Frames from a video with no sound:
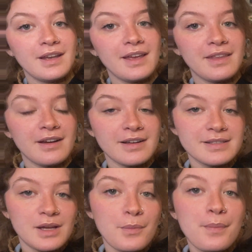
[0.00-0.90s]
there
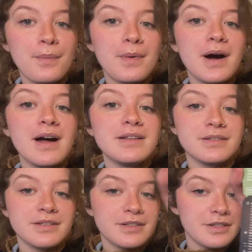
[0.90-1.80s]
is a
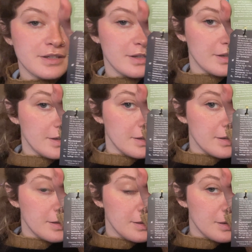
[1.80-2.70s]
bunch
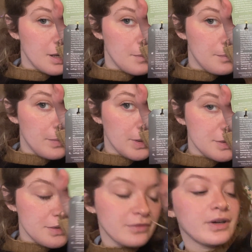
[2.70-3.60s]

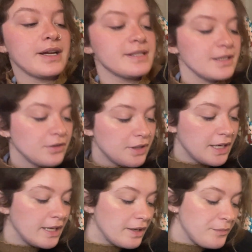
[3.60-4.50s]
of writing on
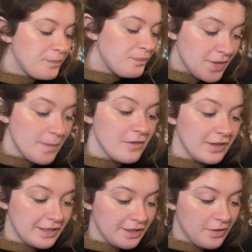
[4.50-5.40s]
here. Let me
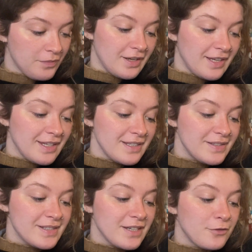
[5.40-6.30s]
read it. It
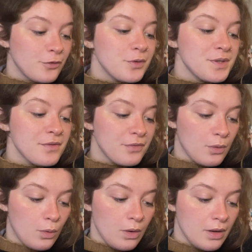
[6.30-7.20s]
is
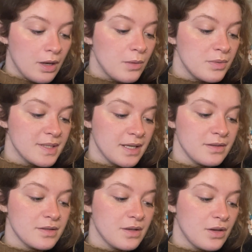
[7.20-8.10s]
44%
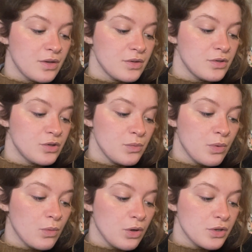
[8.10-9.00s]

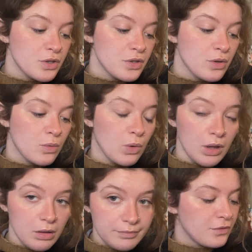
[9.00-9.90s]
superwash
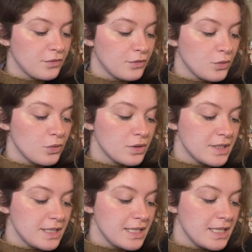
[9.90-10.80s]
wool,
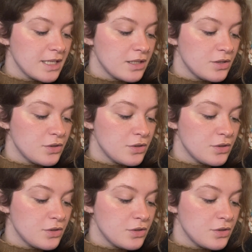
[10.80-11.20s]
42%